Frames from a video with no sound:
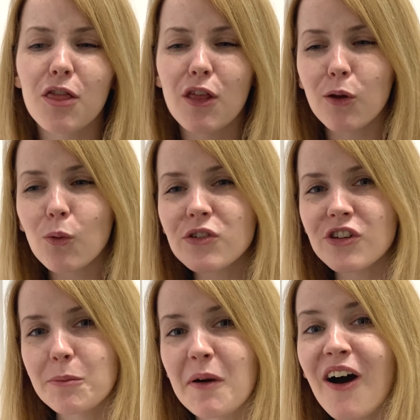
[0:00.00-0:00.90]
The
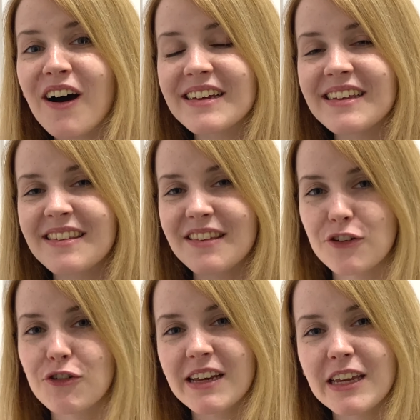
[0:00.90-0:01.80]
launching part is the
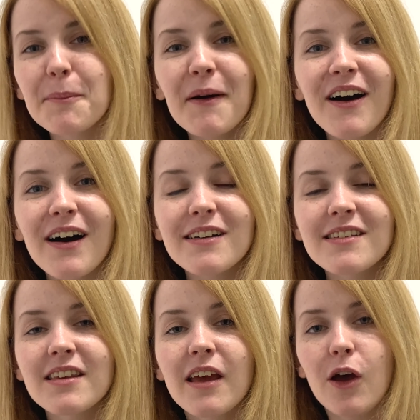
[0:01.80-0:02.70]
trickier part.